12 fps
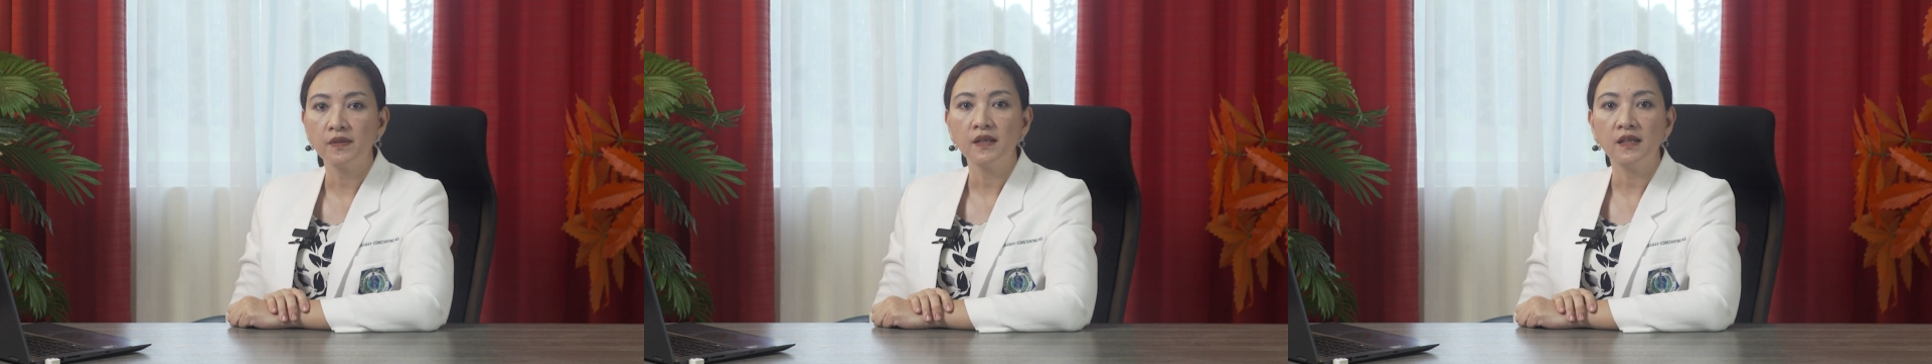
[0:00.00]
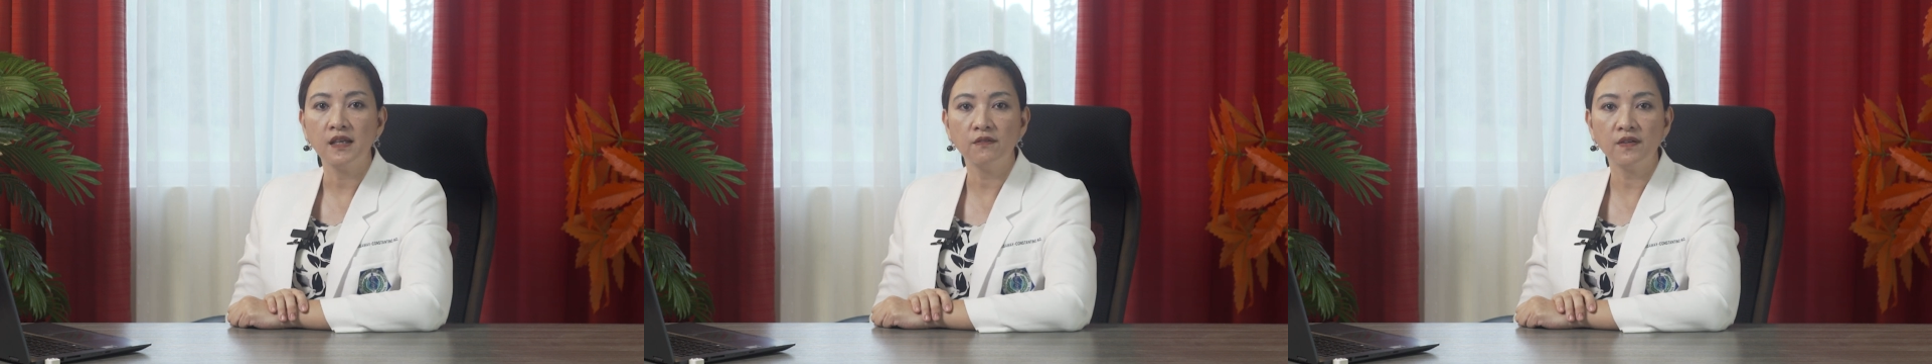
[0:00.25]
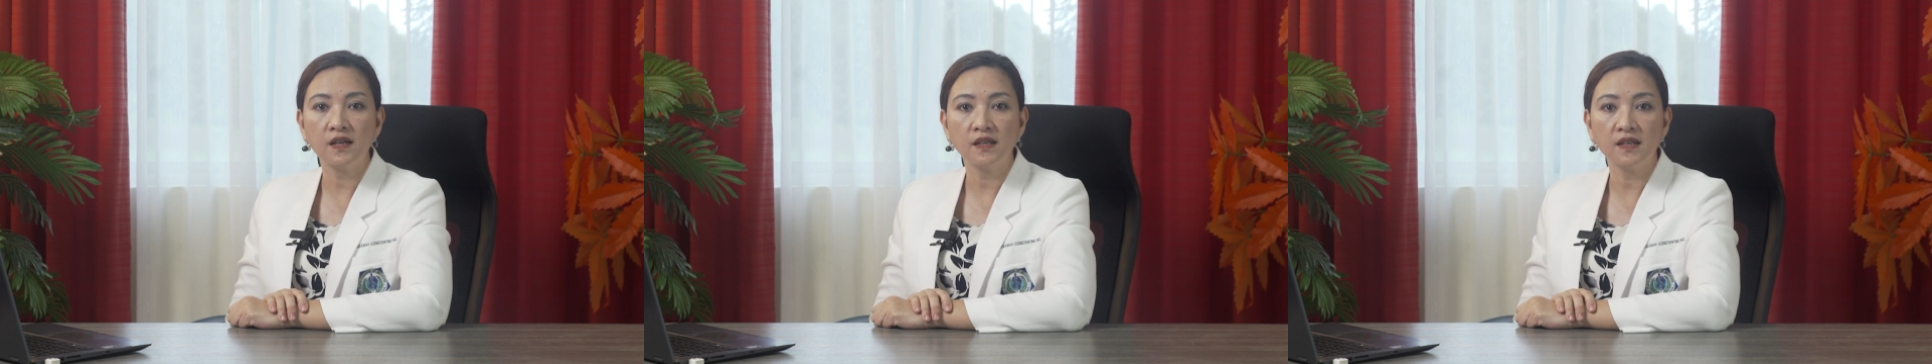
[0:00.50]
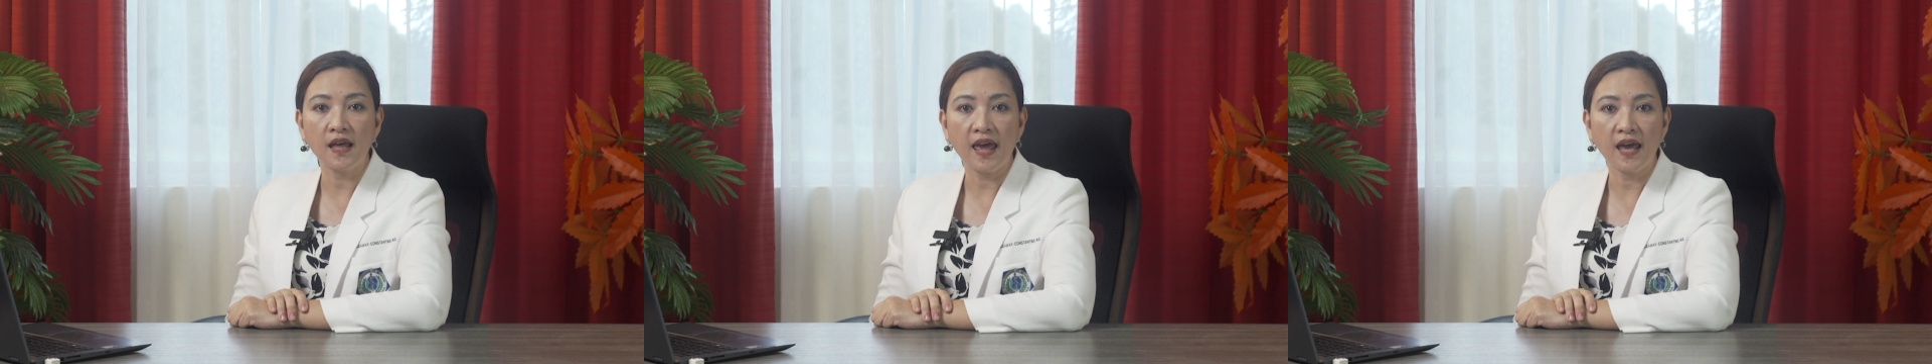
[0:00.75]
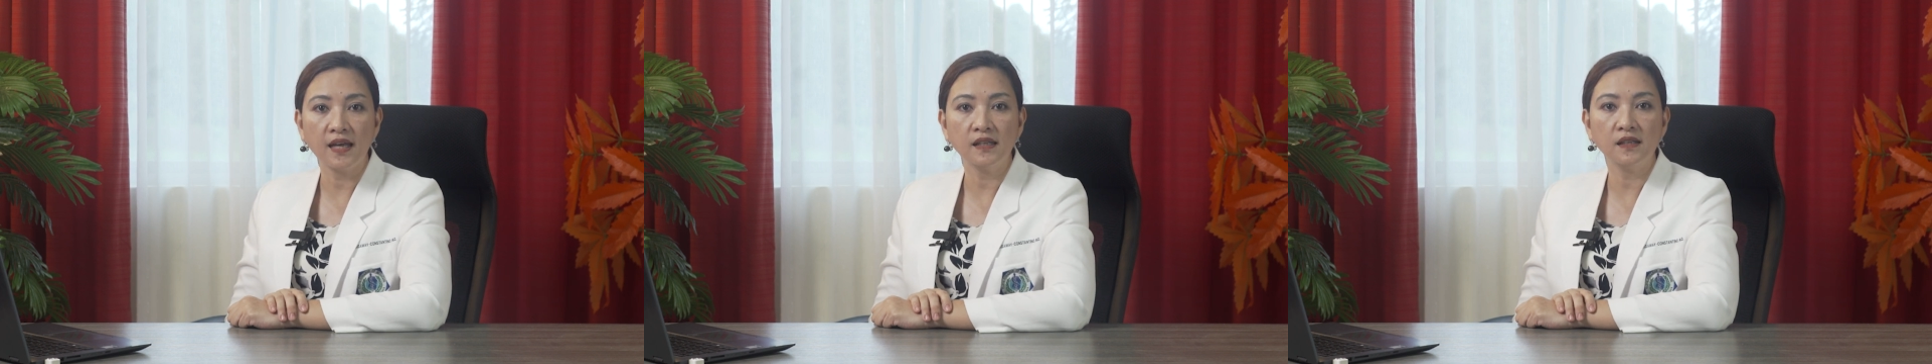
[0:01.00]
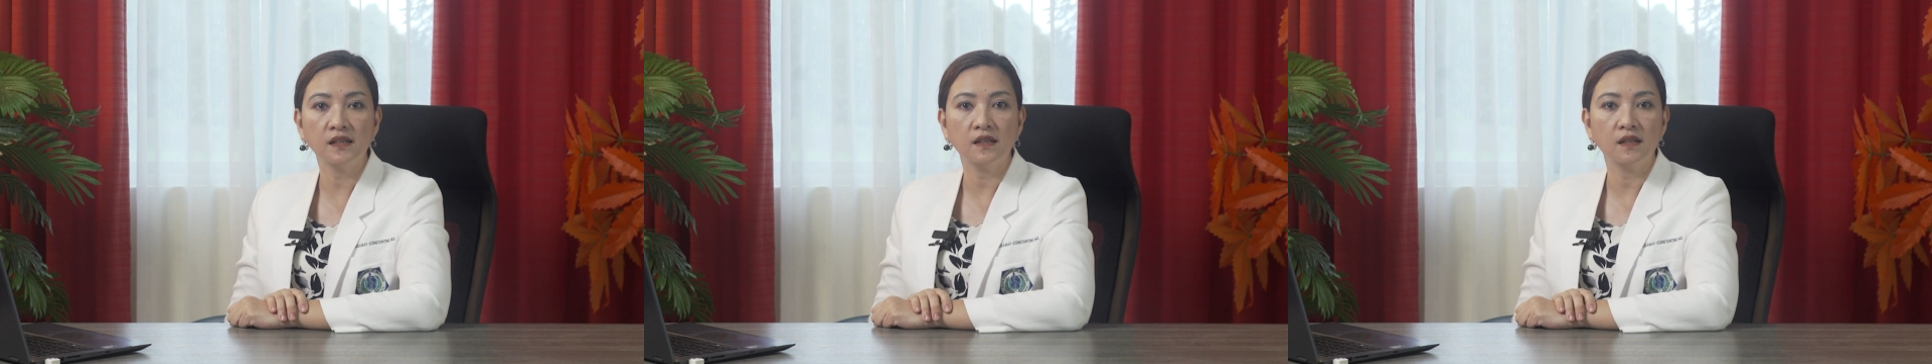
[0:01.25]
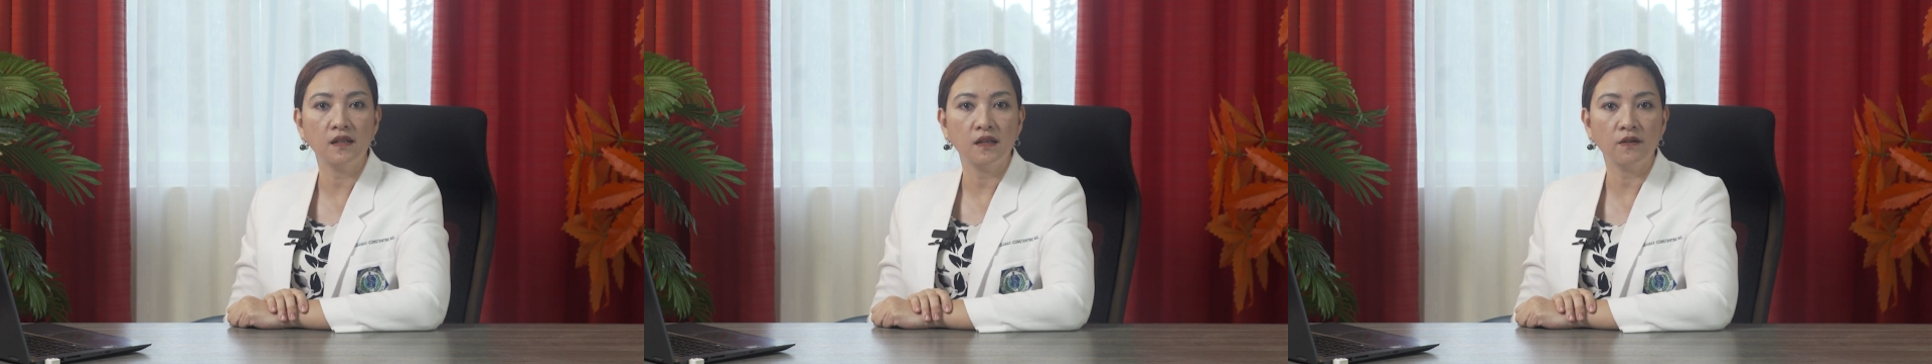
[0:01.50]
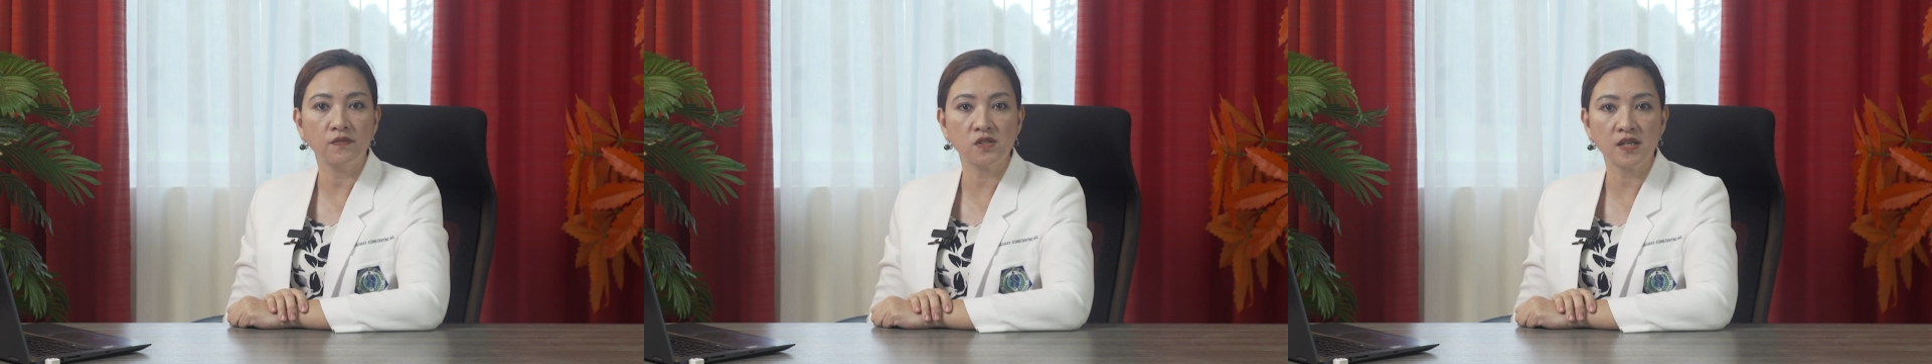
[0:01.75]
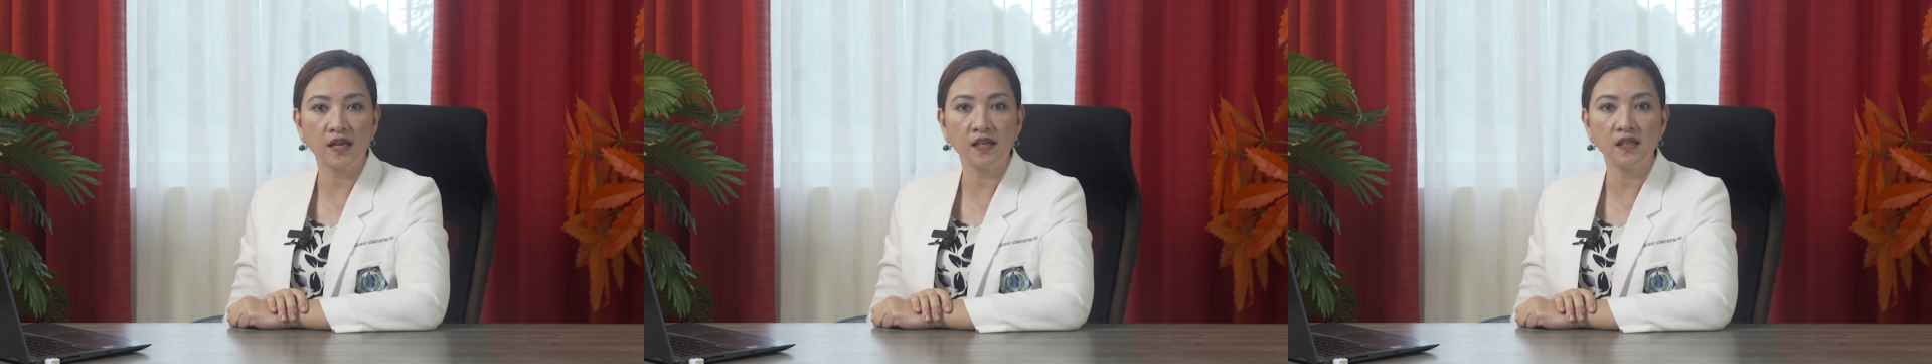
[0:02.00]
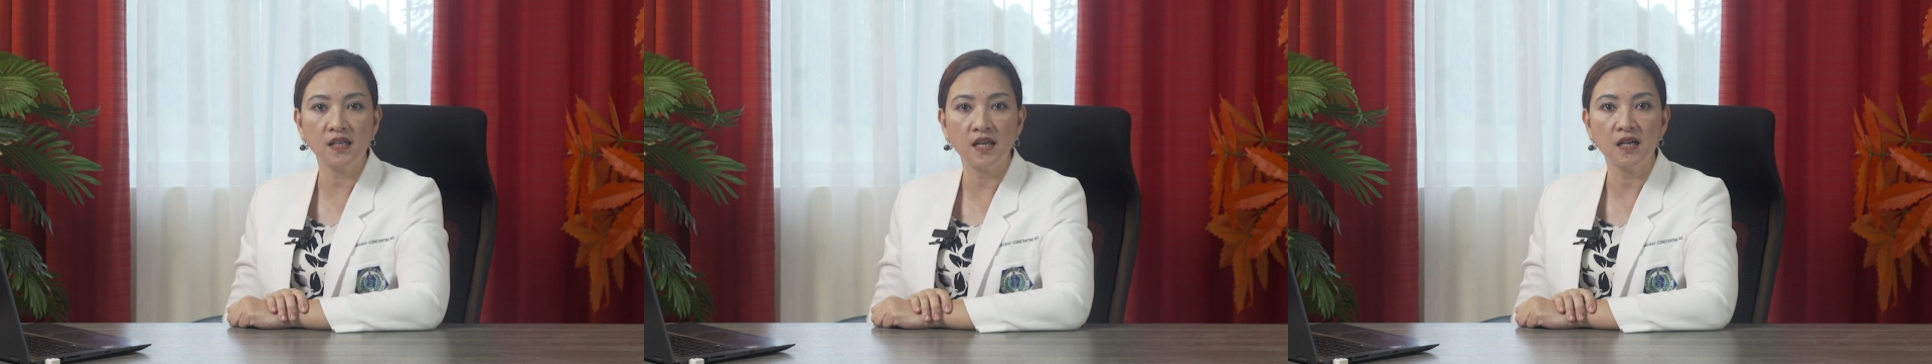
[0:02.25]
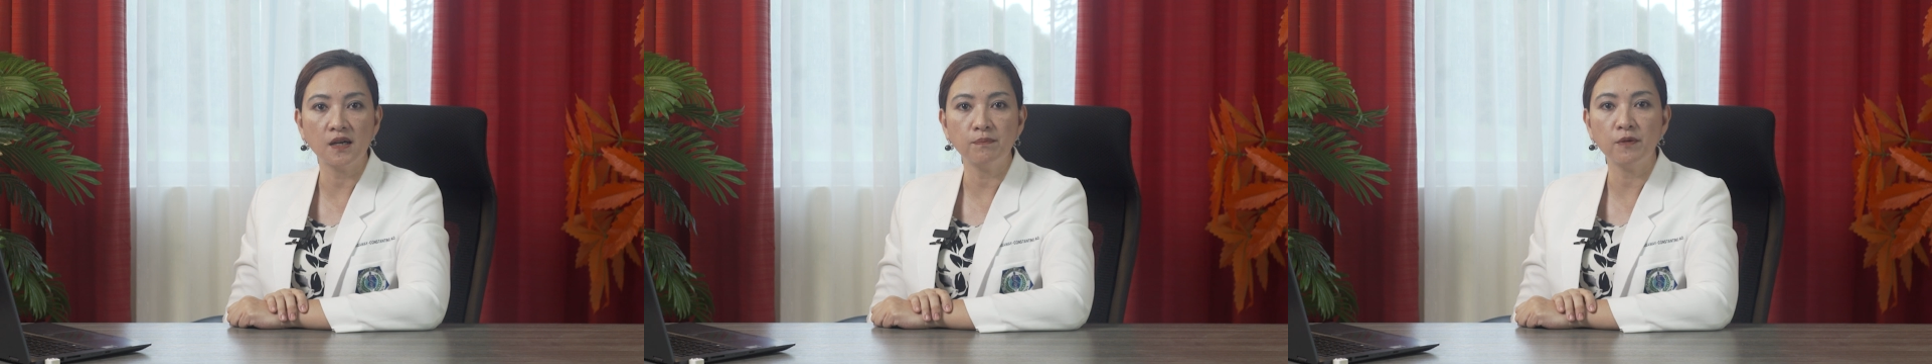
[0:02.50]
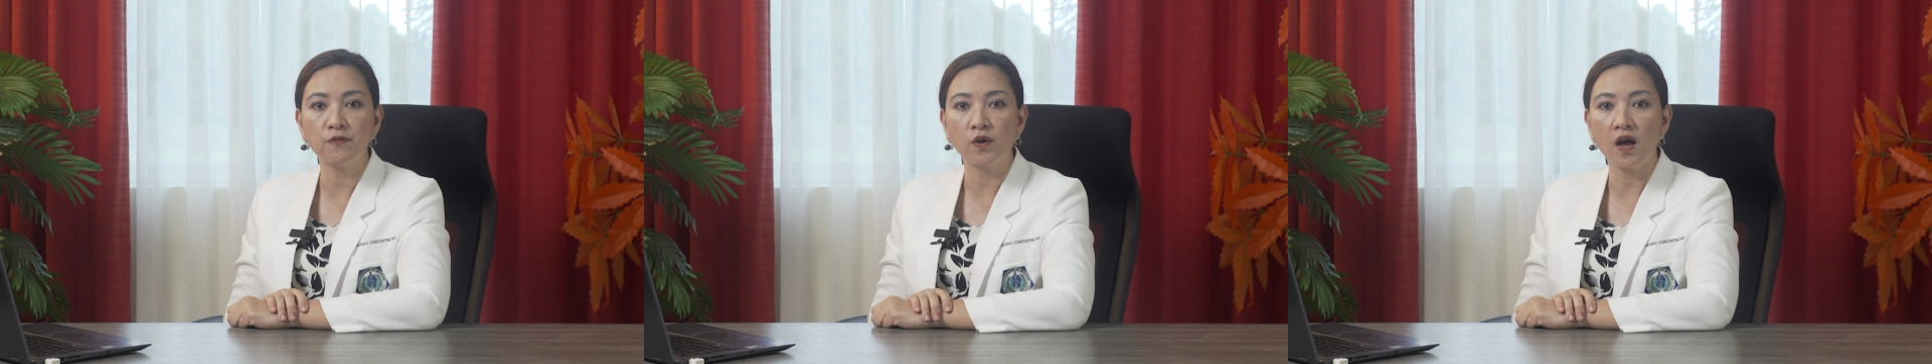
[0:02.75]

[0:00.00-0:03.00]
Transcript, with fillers: given at the end of the second year before